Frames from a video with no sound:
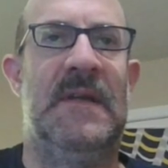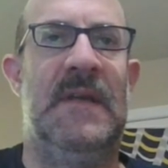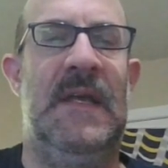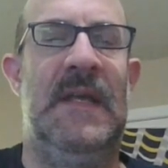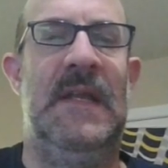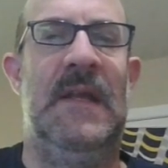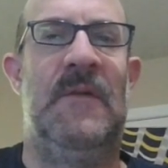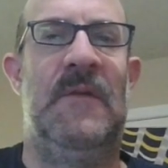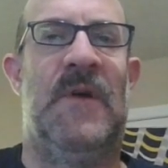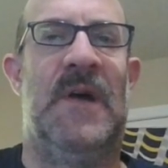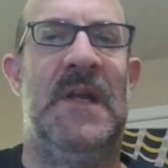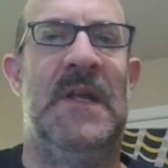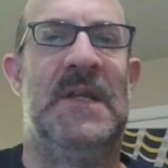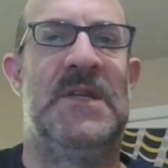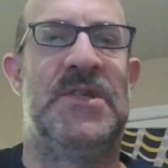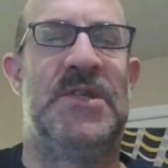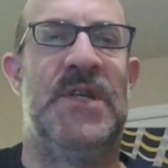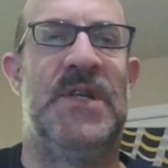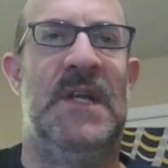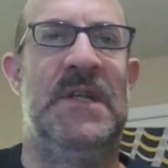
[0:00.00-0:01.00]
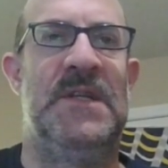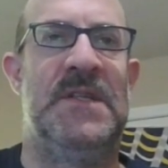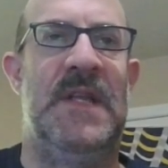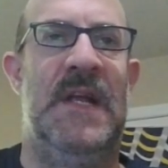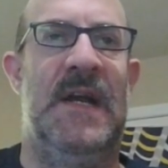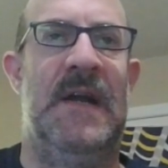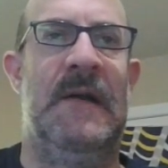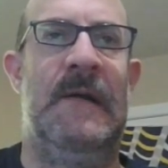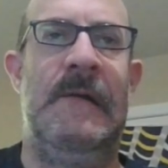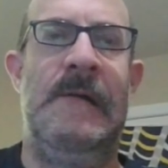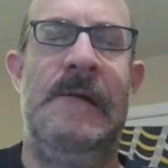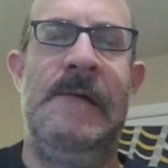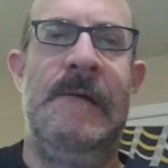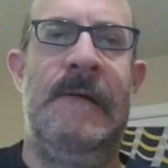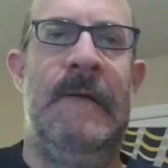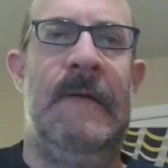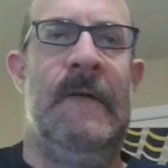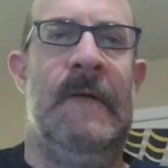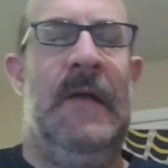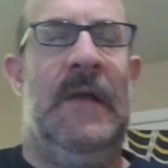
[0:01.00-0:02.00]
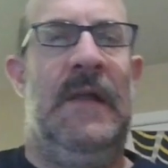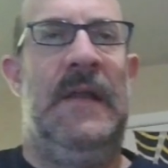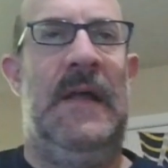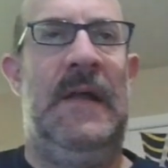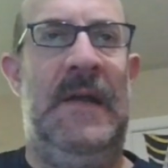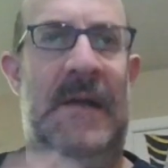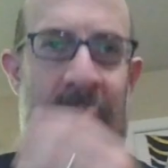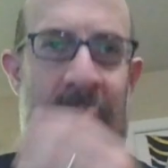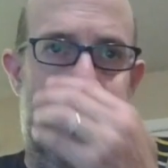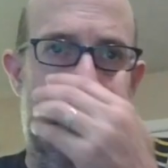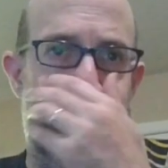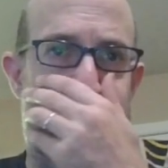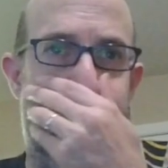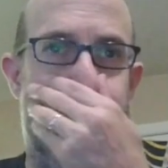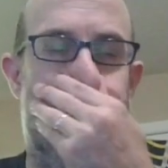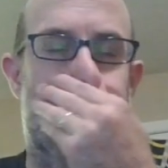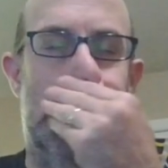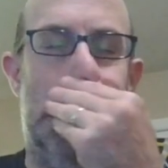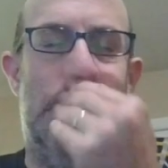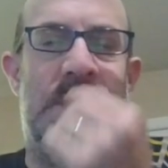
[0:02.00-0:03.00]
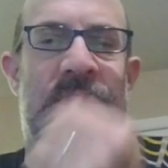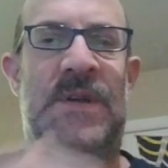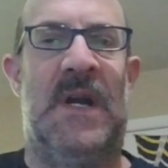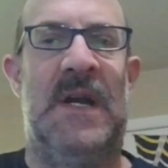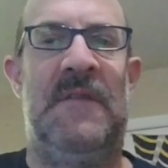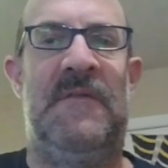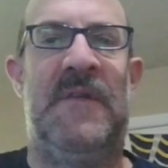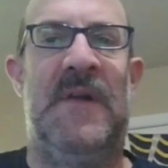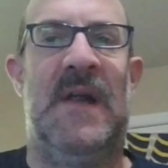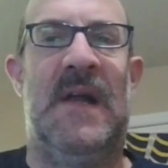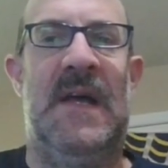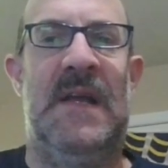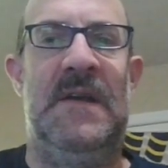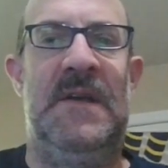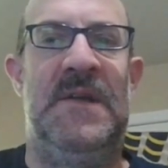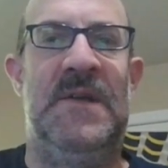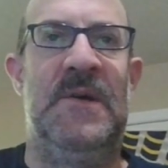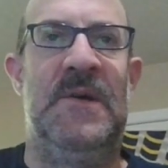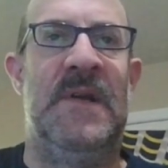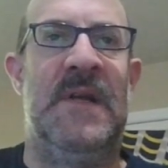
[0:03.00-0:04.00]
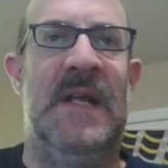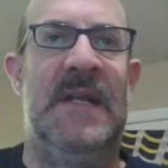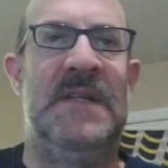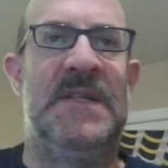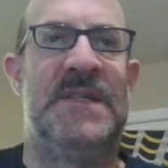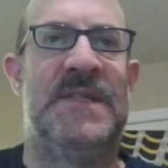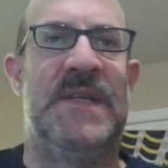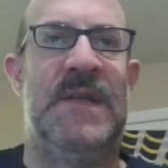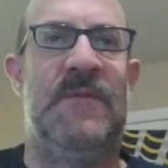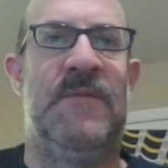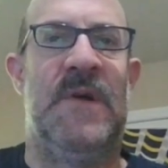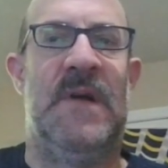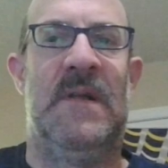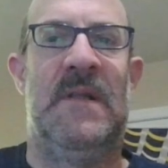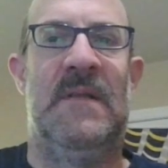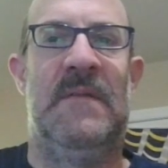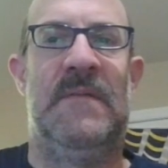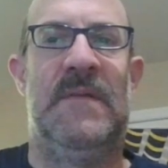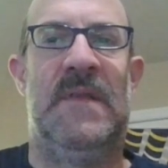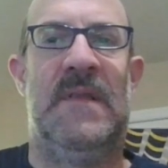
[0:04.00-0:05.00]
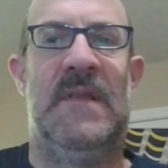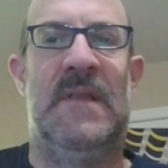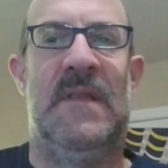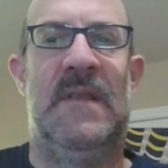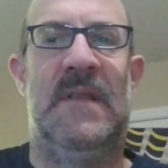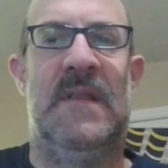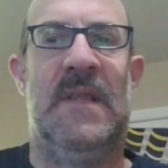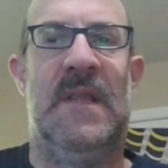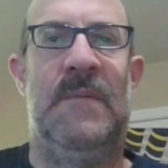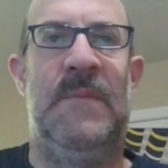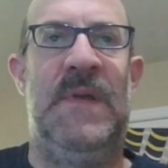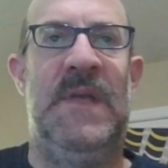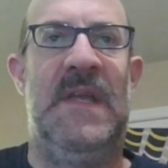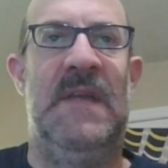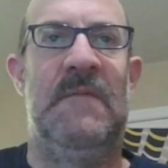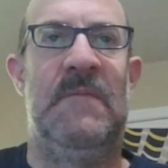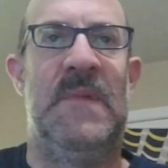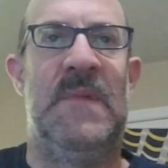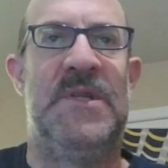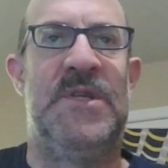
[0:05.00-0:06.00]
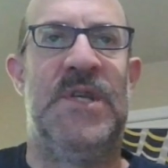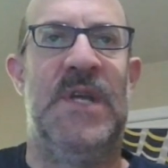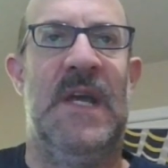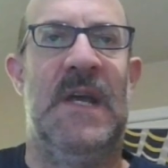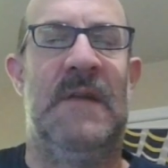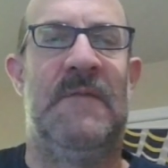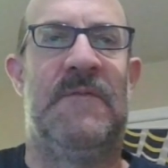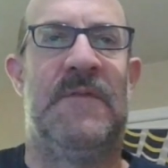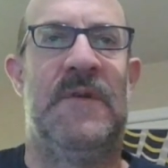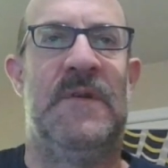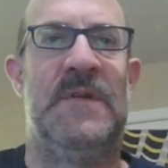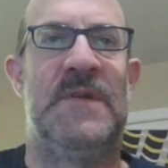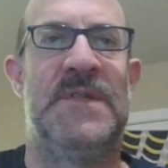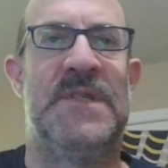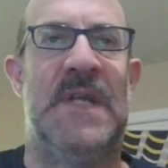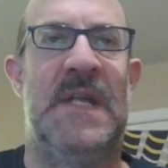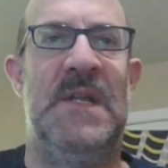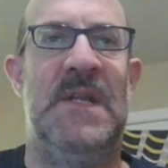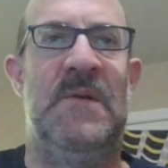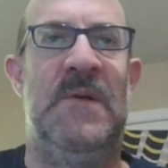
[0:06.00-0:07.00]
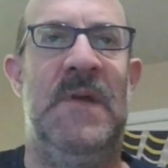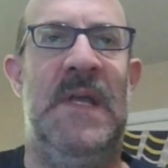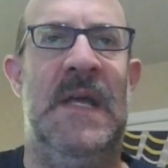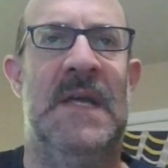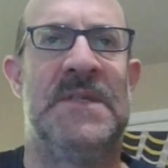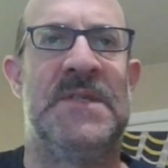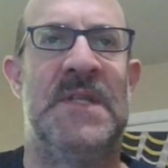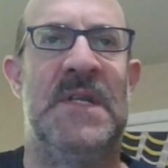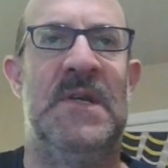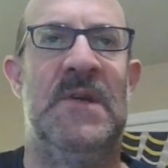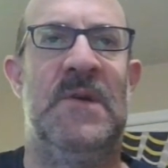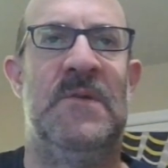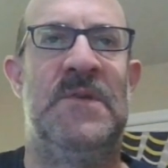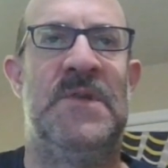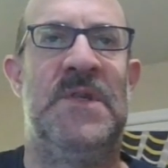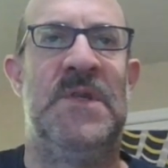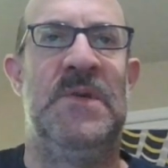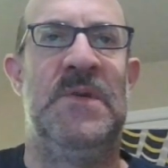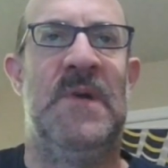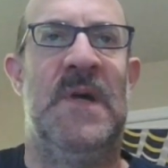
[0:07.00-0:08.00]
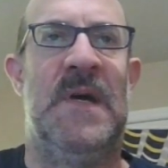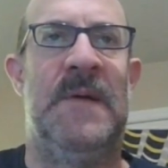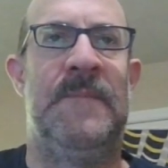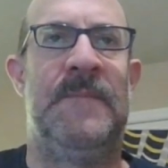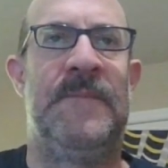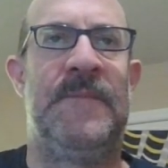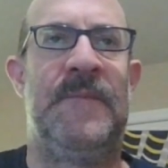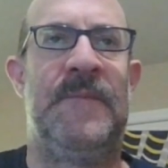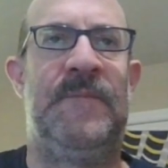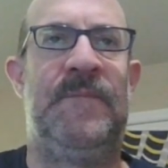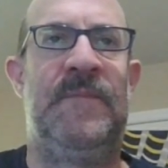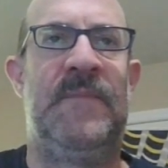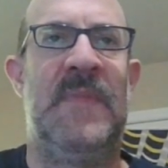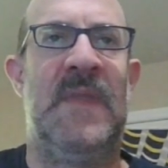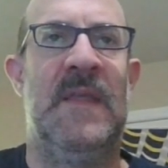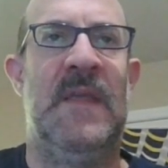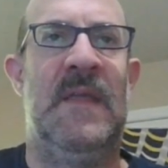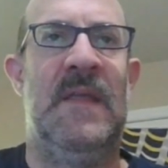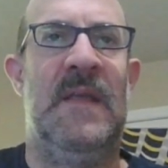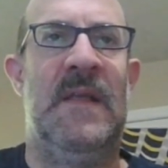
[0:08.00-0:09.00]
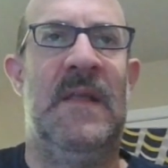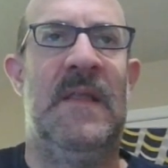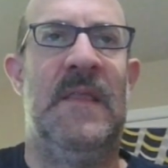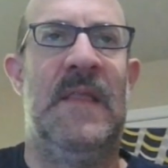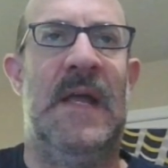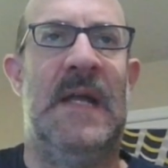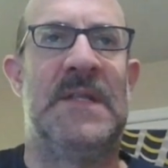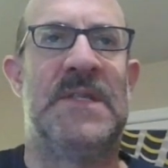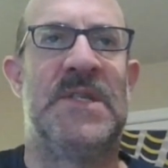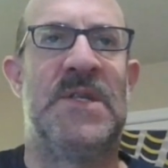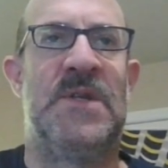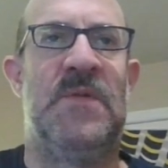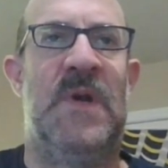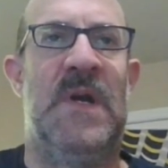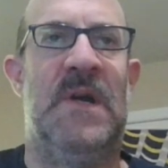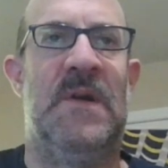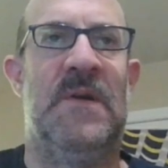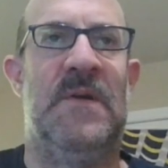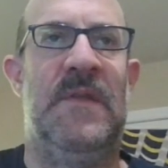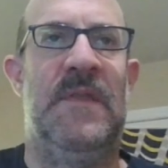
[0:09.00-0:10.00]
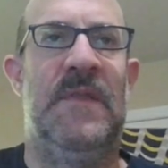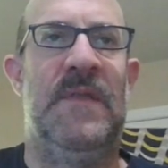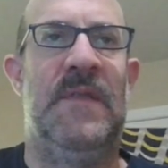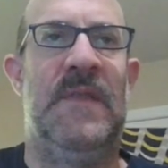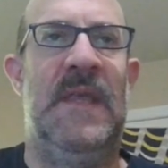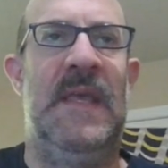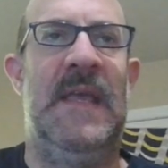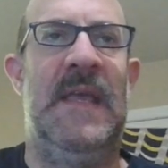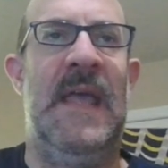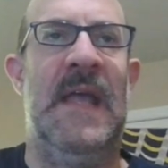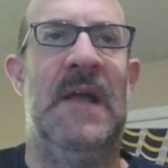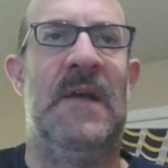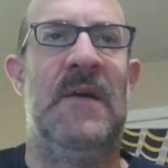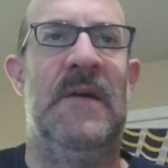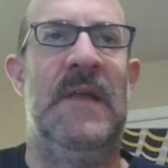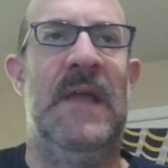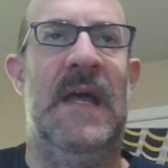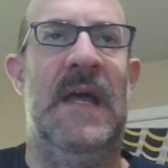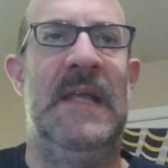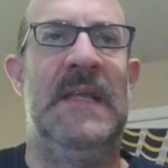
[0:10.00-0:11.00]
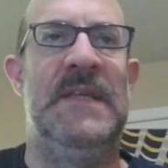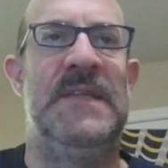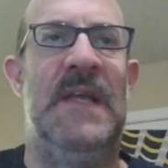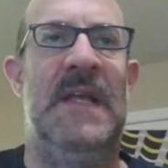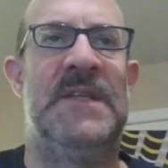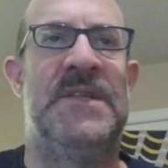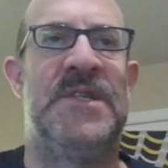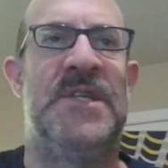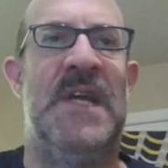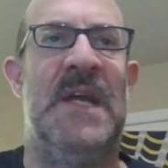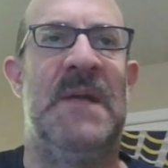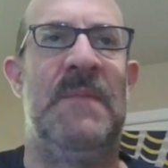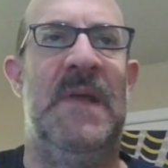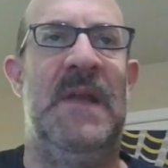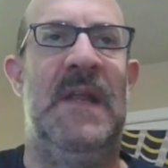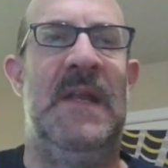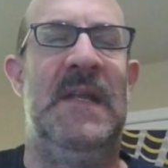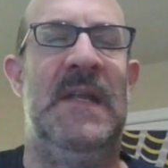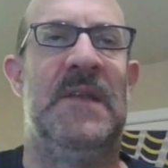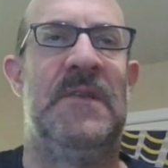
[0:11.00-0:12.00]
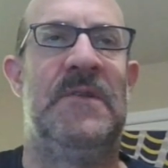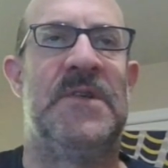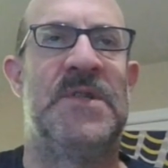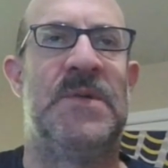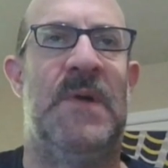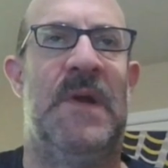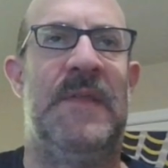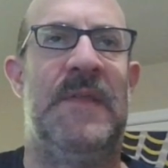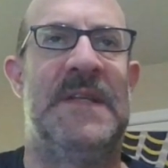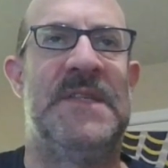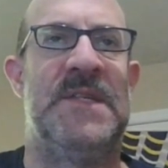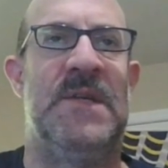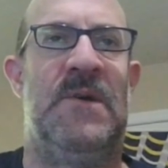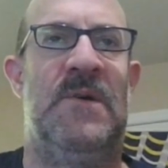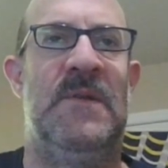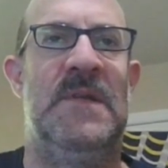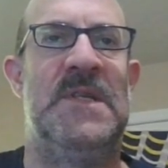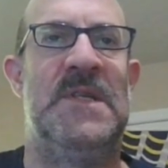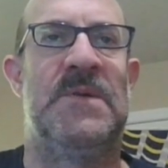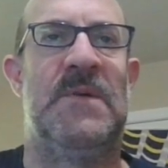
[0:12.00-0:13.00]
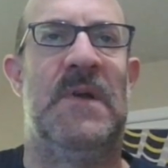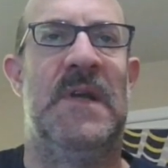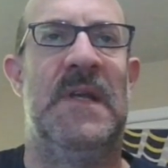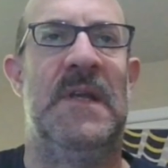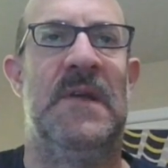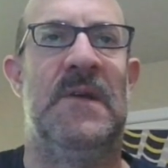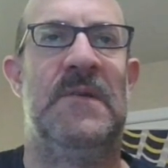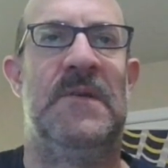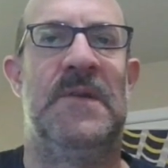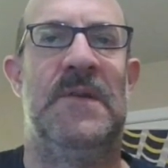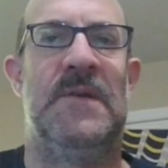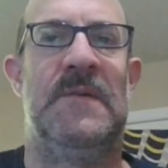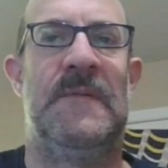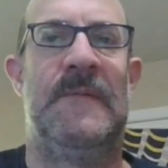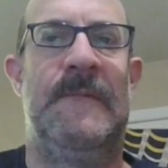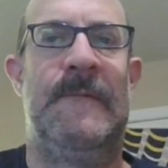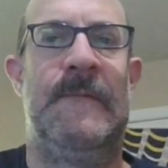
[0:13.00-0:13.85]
He didn't want to exchange there. Now here I was trying to figure out how to do it, and I just said, well, let me give him a check first. I know he has to go to that square, or he can't go. Yeah, it's checkmate any other square. That's the only square he can go to.